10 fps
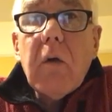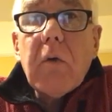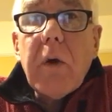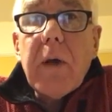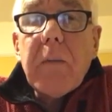
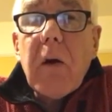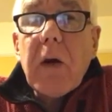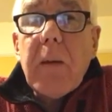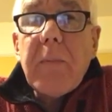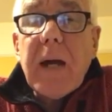Ron, I'll
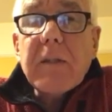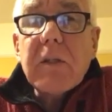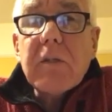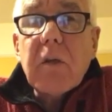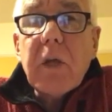come back to
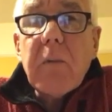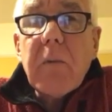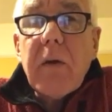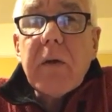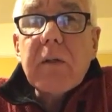you, John. Don't
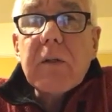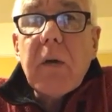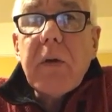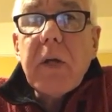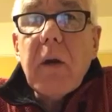worry.
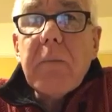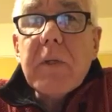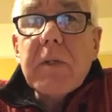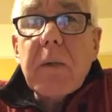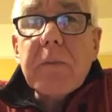So Ian, I
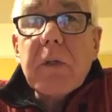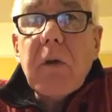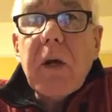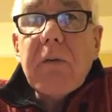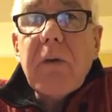missed some
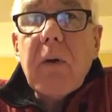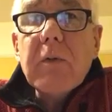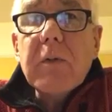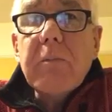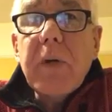tonight. If I
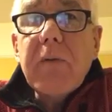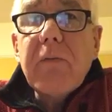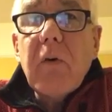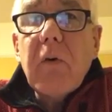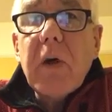was to bid
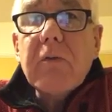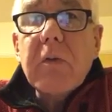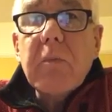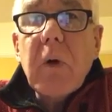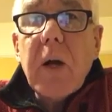
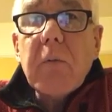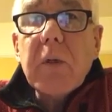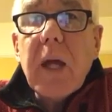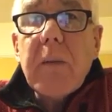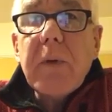401,
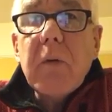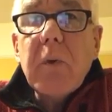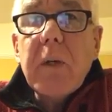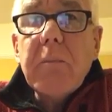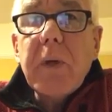would that be a
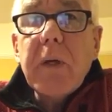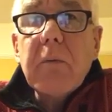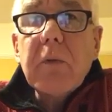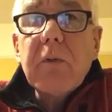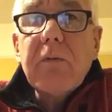winning bid, or
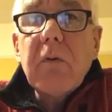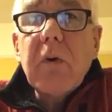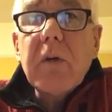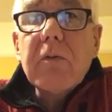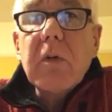would the
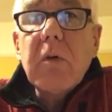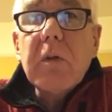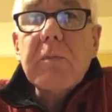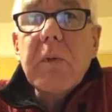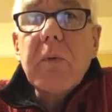400
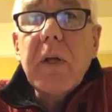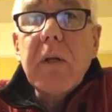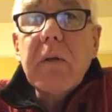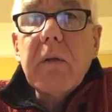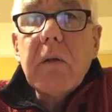coins be
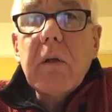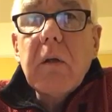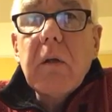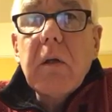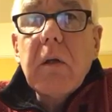winning?
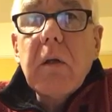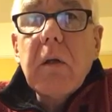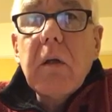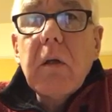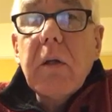
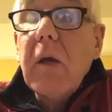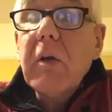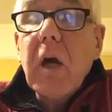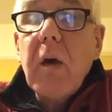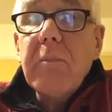No,
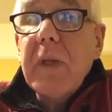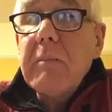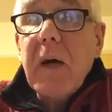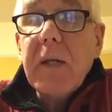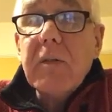you can't bid
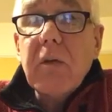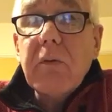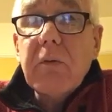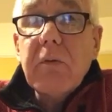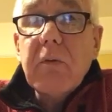in money,
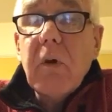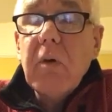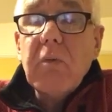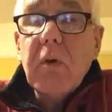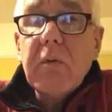John.
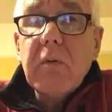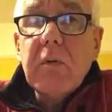Ron.